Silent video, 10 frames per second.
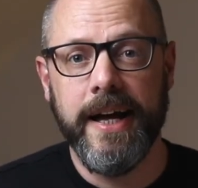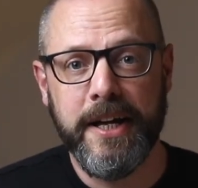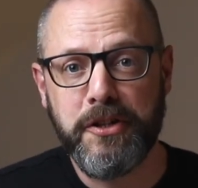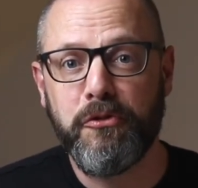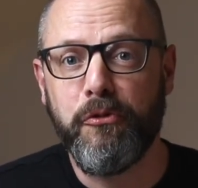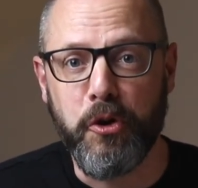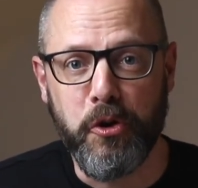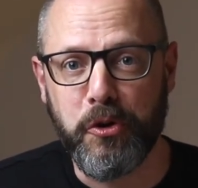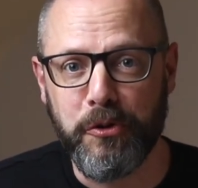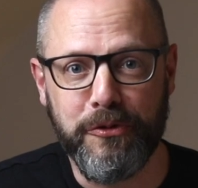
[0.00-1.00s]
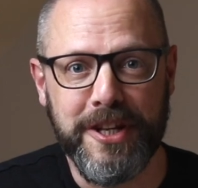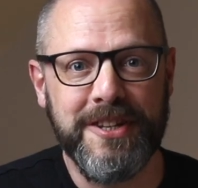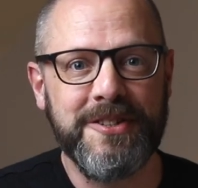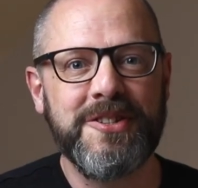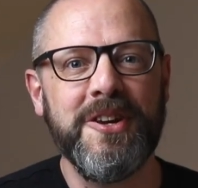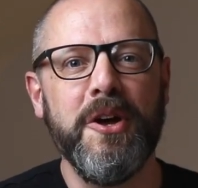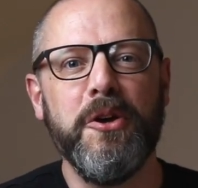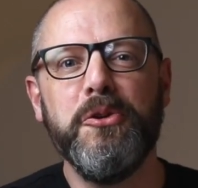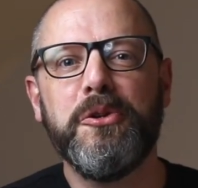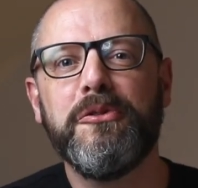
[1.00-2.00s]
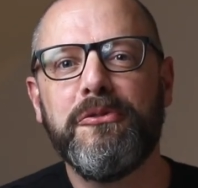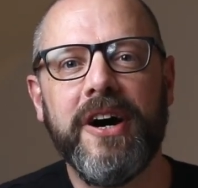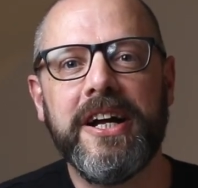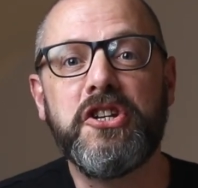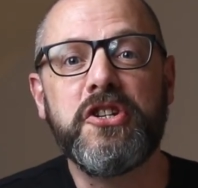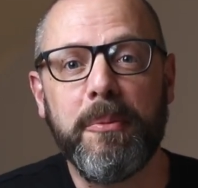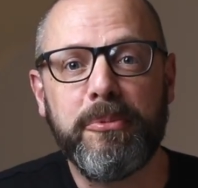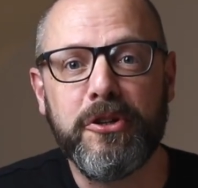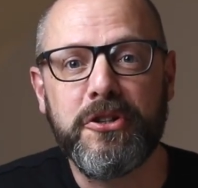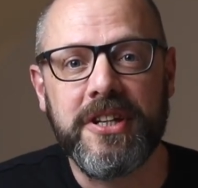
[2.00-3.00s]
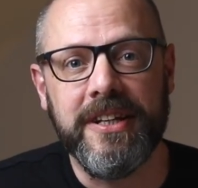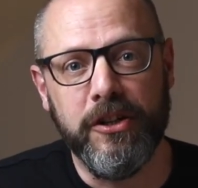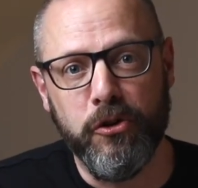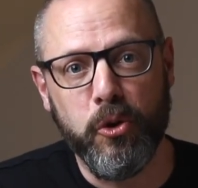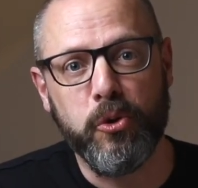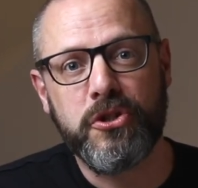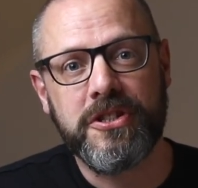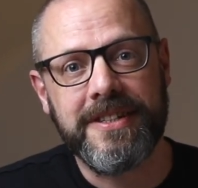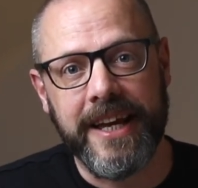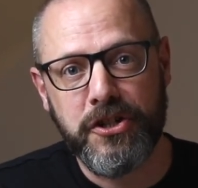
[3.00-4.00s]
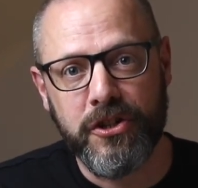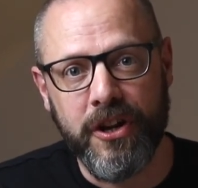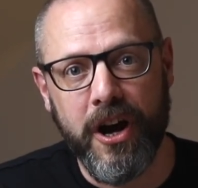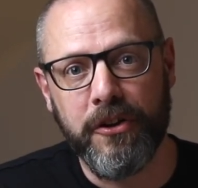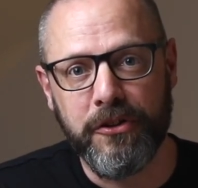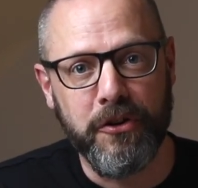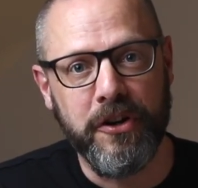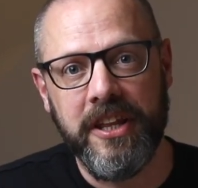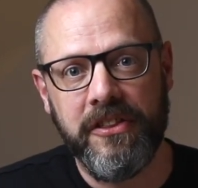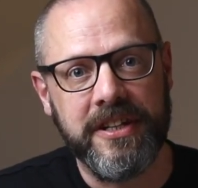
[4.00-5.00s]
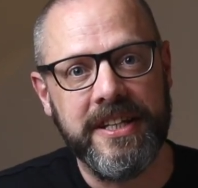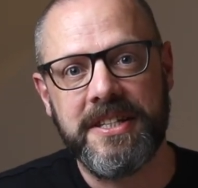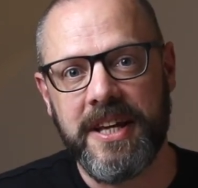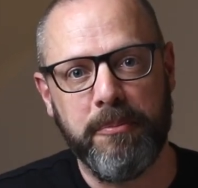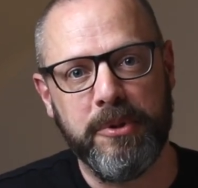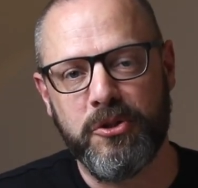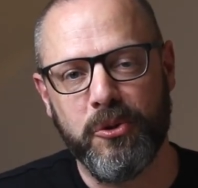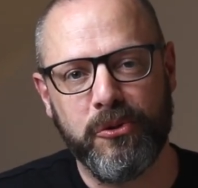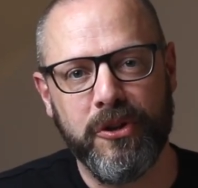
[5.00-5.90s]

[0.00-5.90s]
And for your convenience, you can find chapters in the notes section underneath this episode.